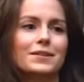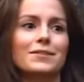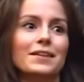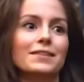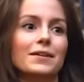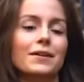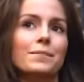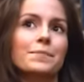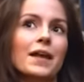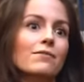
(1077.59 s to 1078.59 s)
you think
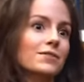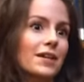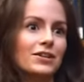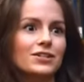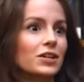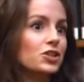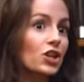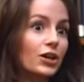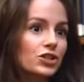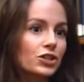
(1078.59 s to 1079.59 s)
the researcher's going to
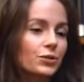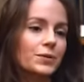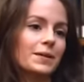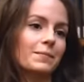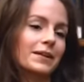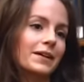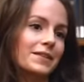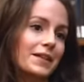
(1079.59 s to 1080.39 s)
judge you or something like